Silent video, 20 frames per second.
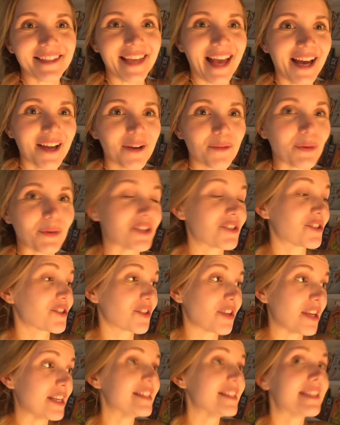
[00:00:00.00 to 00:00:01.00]
yet, which
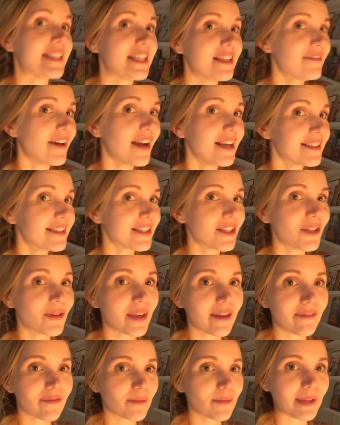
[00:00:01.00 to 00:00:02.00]
is the advice that you
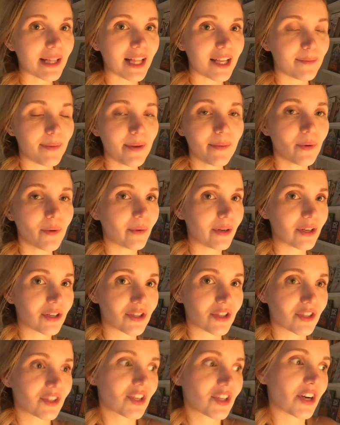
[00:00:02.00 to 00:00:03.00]
get from a lot of people when you're
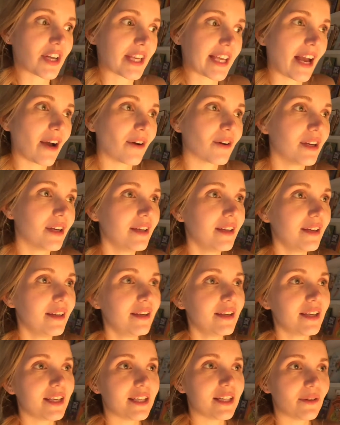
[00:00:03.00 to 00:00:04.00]
just starting out.
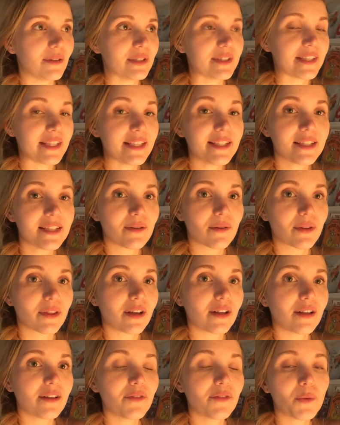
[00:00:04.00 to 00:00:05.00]
You know, it's easy with
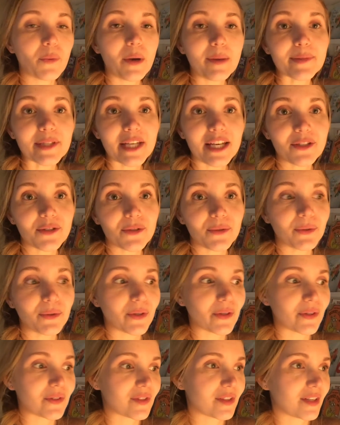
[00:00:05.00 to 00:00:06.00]
all of the website
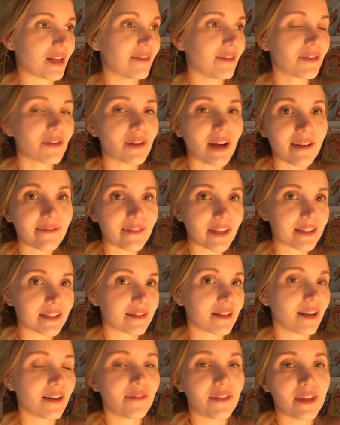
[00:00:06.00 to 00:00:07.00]
tools and all of the graphics
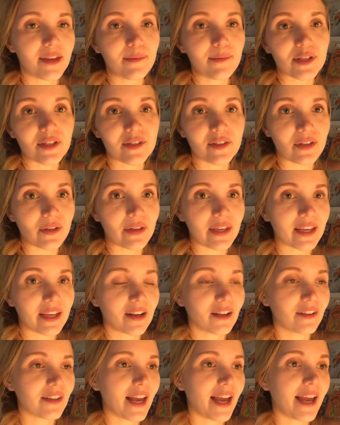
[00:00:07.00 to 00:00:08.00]
and all of the images that you can get
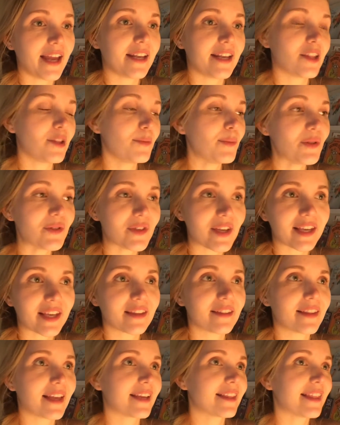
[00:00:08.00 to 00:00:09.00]
online and the music
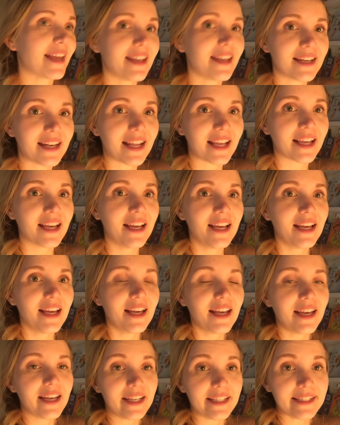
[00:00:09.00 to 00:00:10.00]
and like the editing.
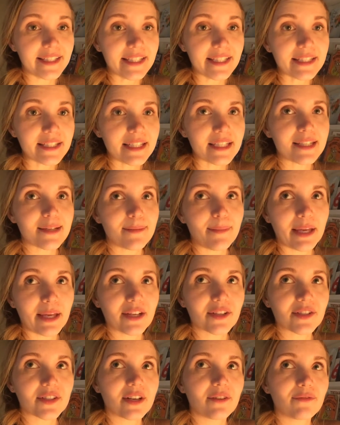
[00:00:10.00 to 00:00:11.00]
It's easy to
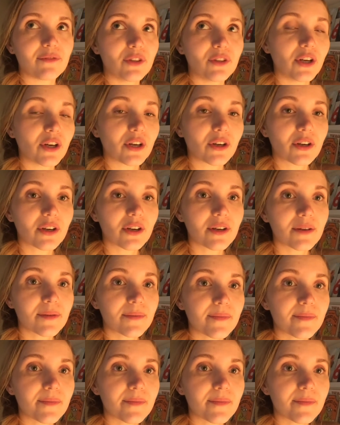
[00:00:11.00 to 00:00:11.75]
make yourself look